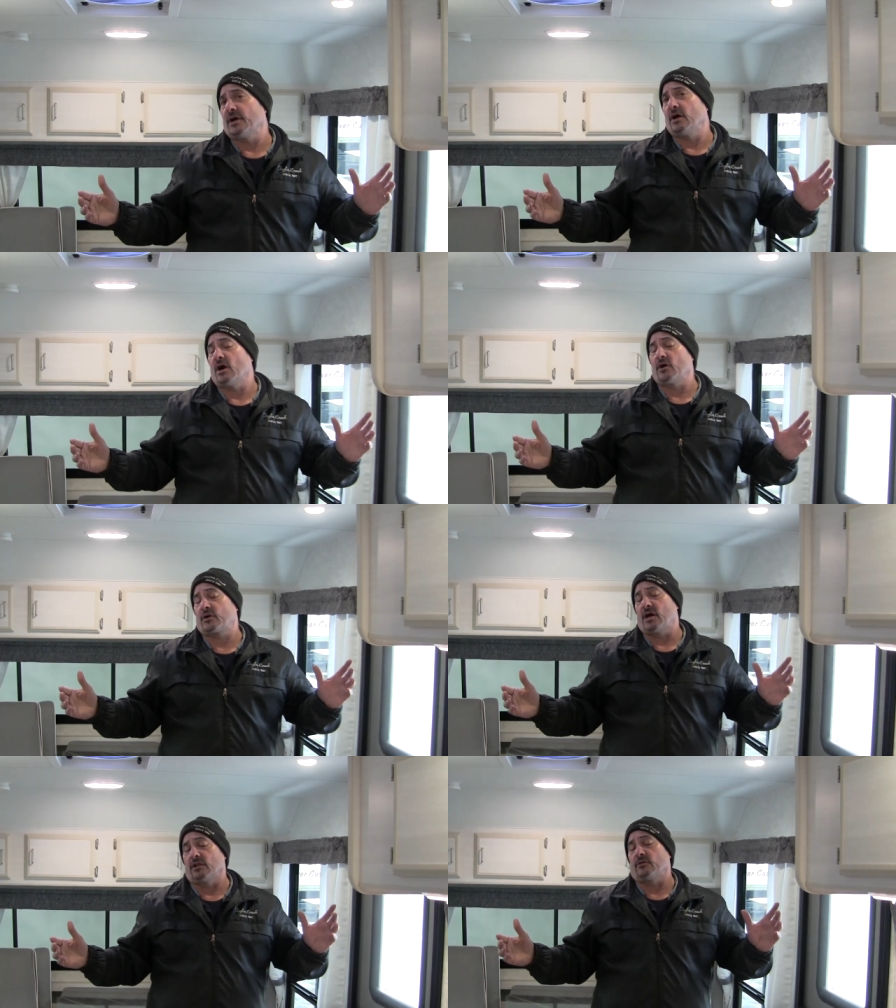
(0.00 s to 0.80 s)
our, our
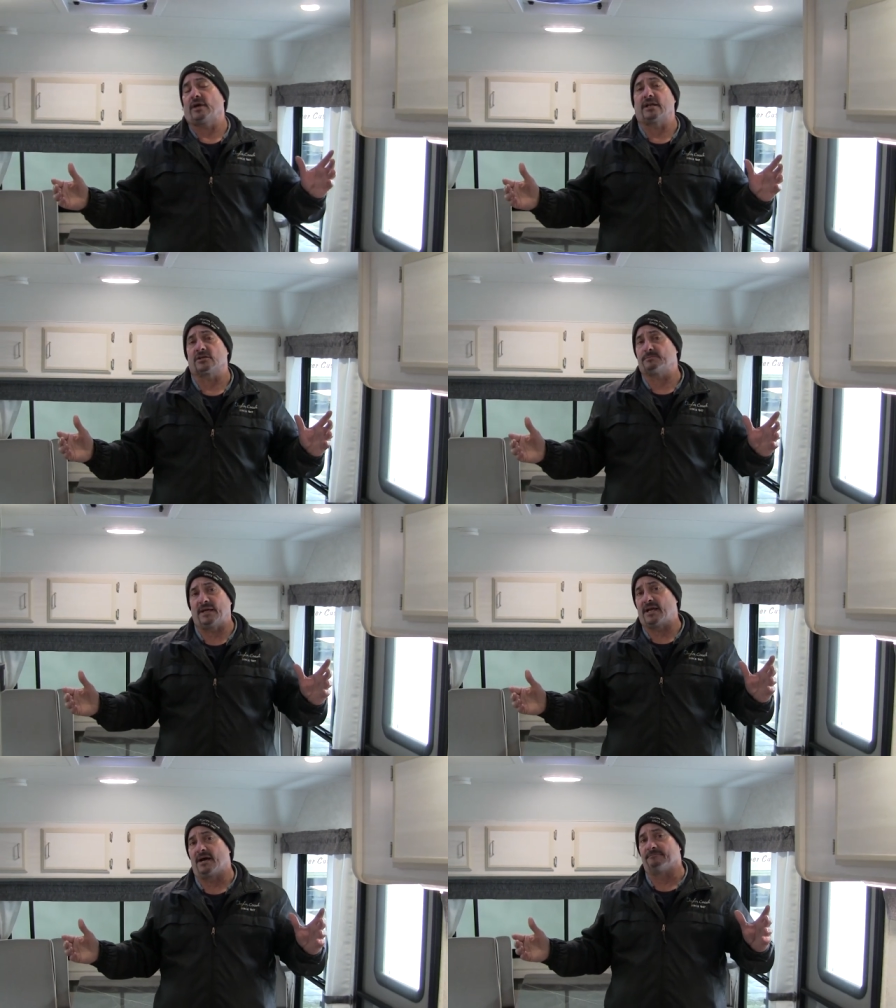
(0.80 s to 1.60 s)
color that has
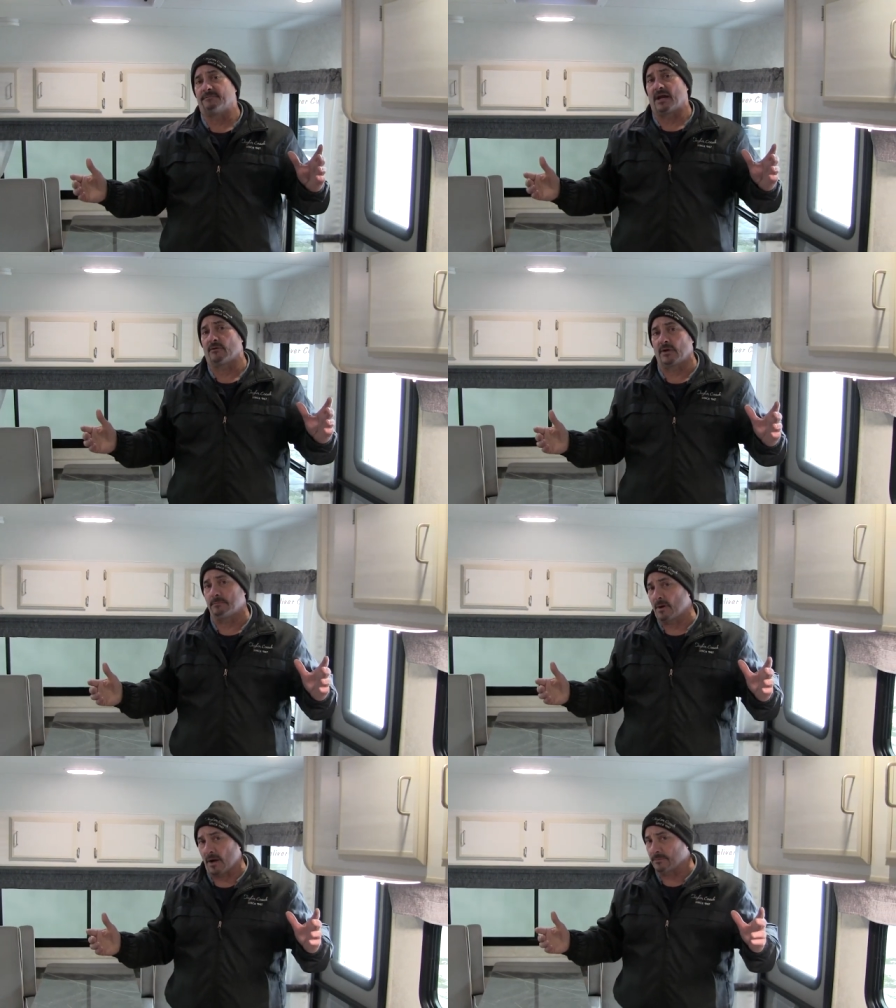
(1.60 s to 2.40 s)
become very
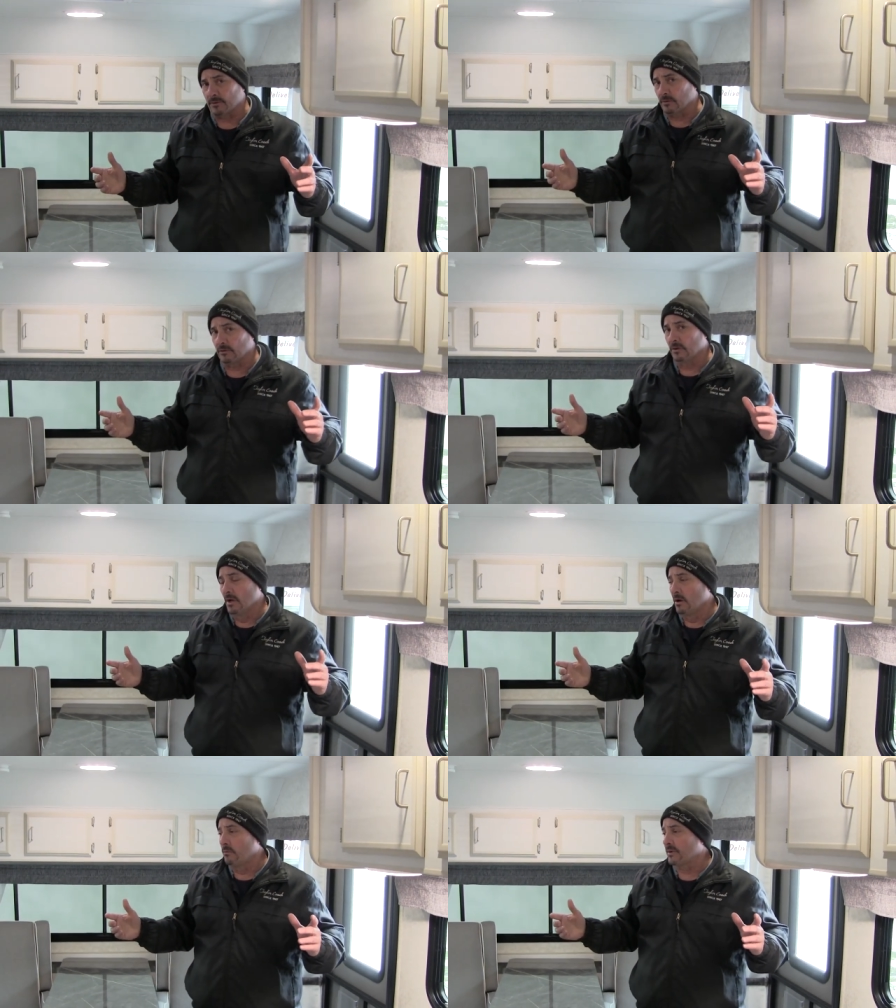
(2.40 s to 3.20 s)
popular
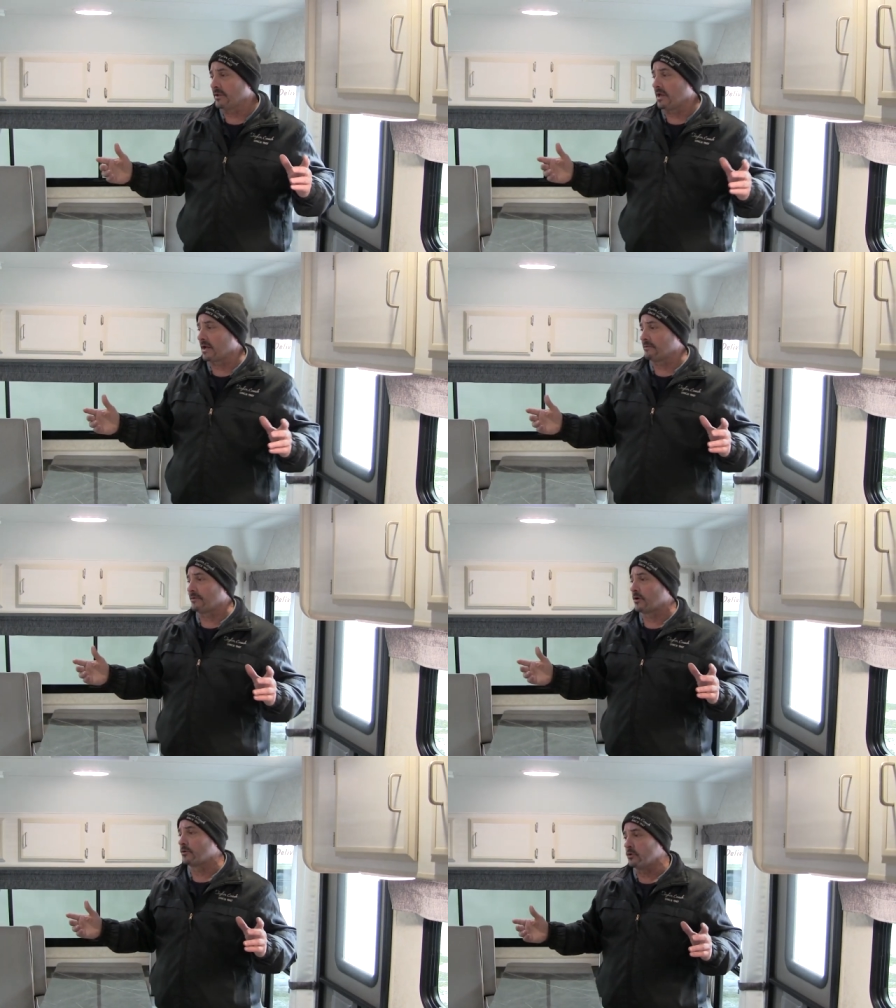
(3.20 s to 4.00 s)
with a lot of
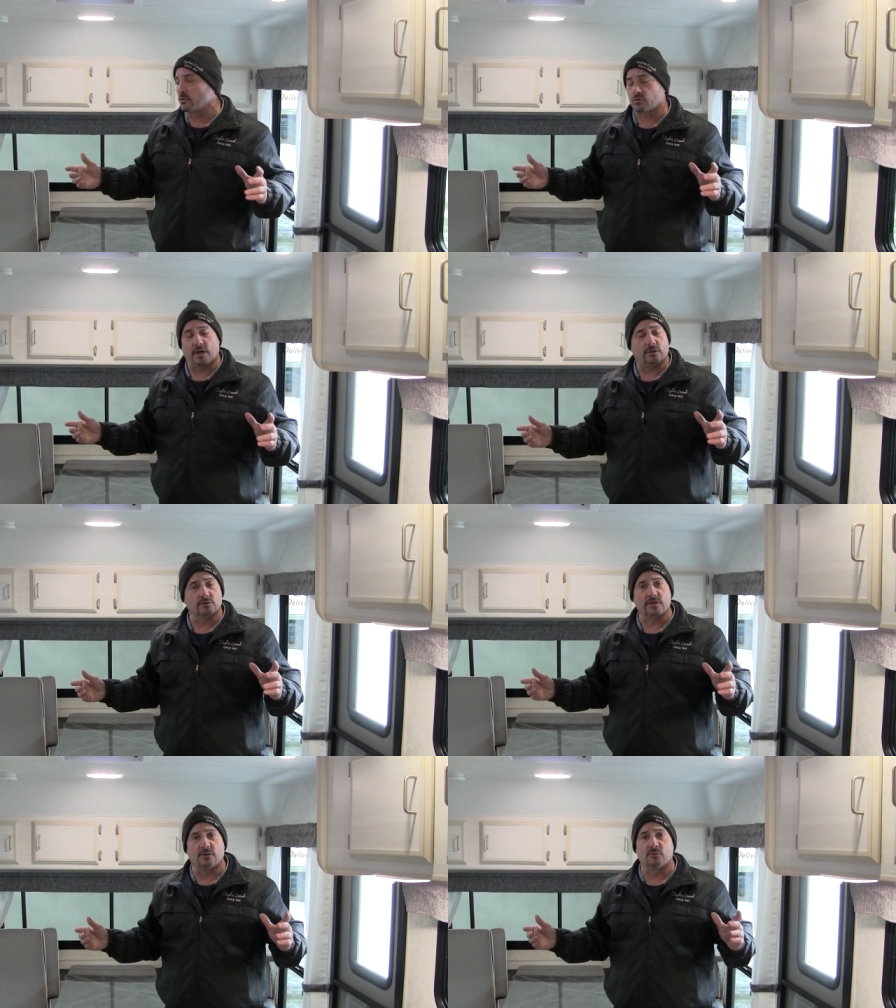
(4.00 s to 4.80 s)
our new
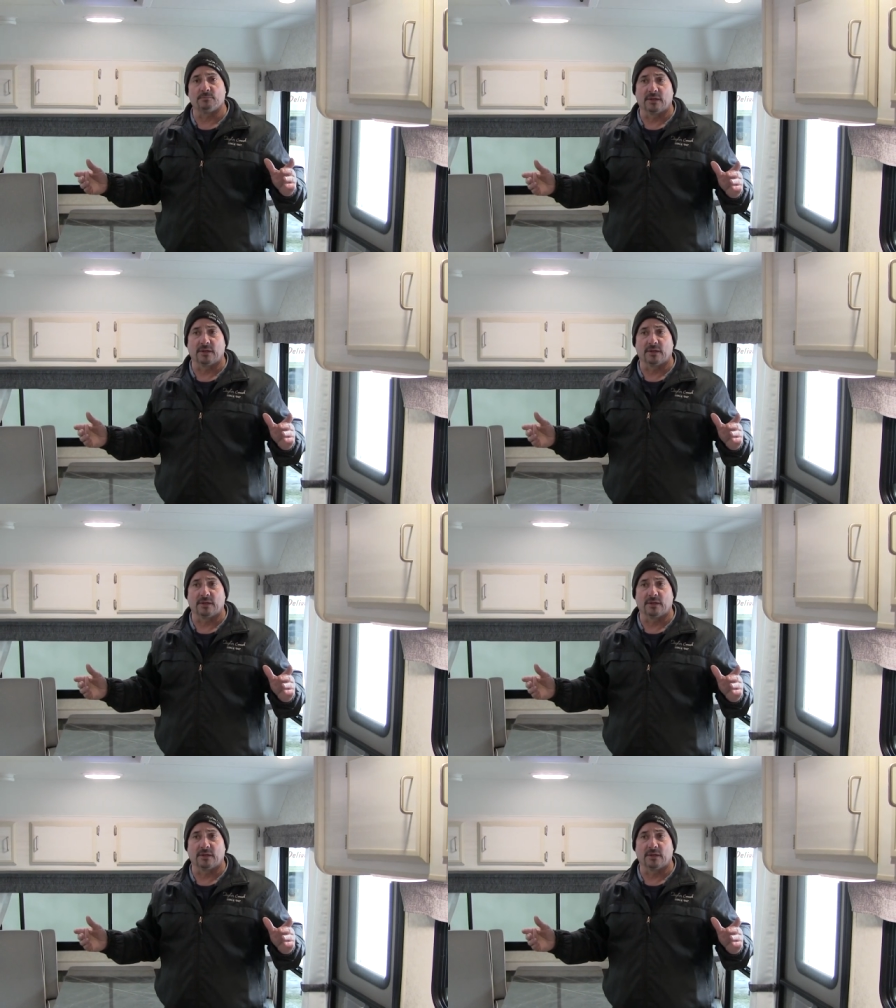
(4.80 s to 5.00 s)
trailers that we're